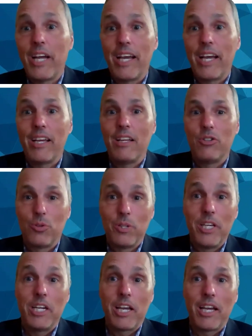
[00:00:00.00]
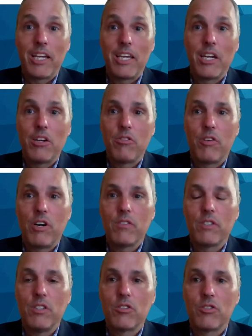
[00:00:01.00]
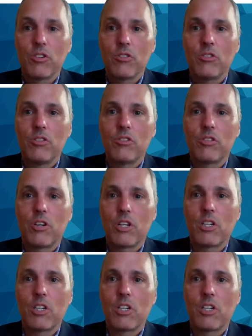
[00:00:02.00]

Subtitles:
and I get involved in searches,